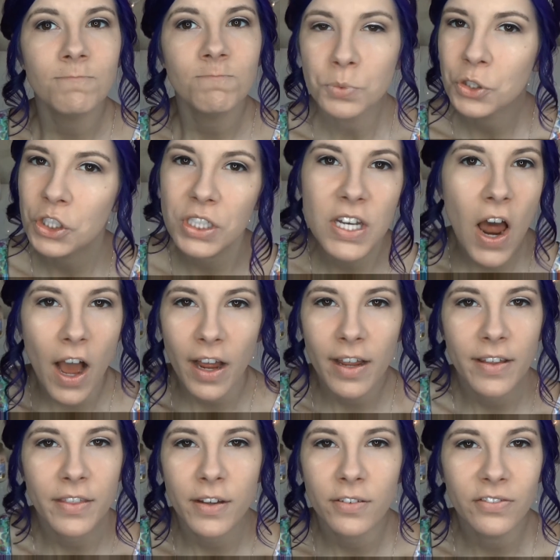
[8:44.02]
just not
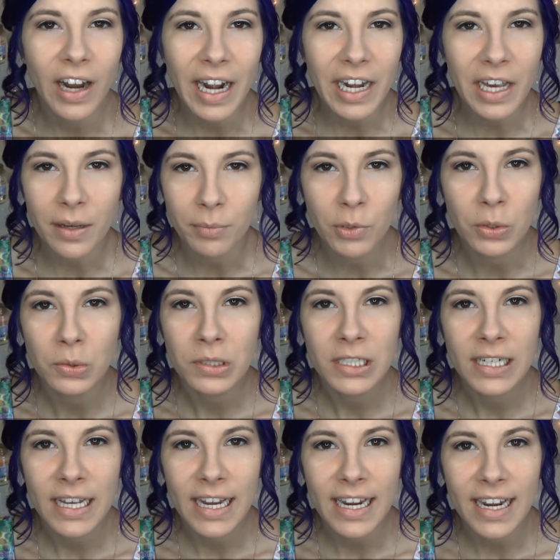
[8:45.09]
in the fighting mood
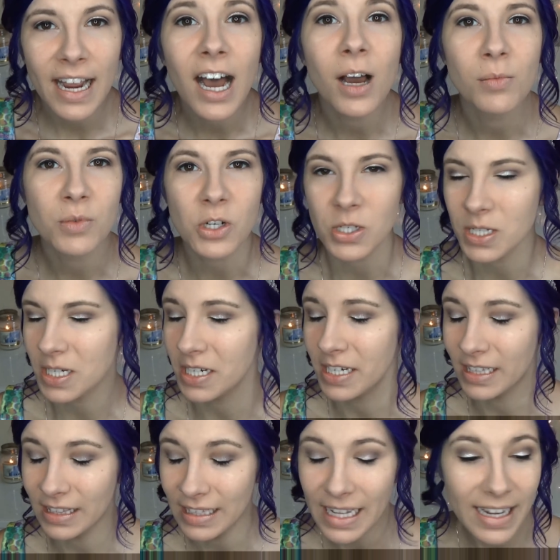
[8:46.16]
today. I'm just gonna
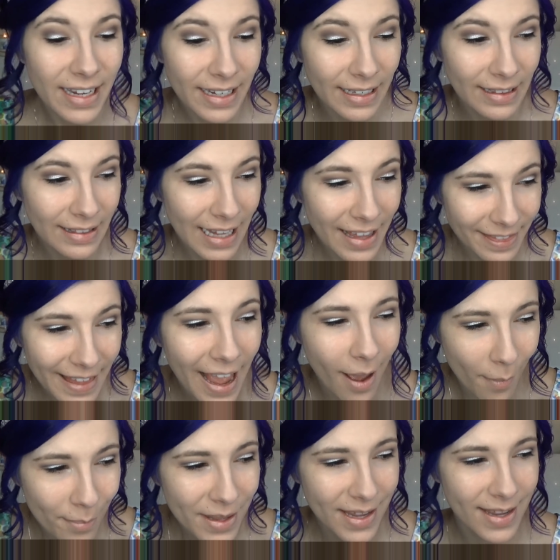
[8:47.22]
let
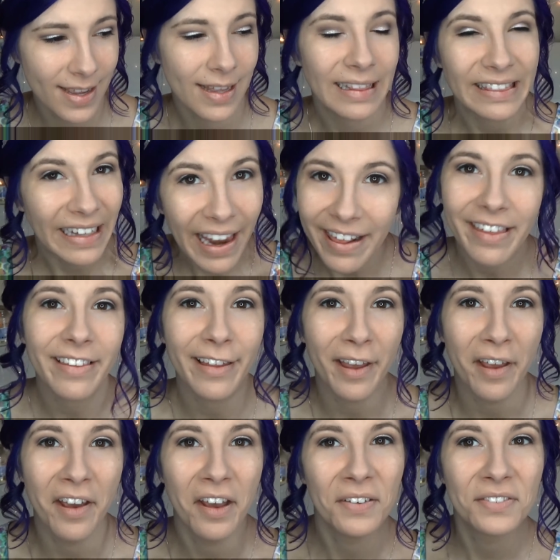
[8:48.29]
that be, let it
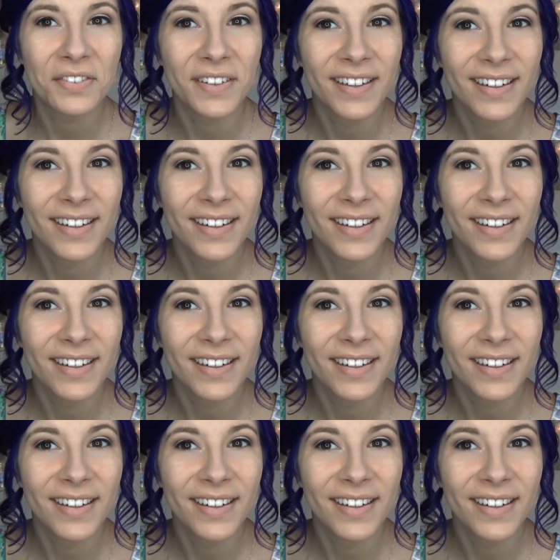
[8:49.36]
live.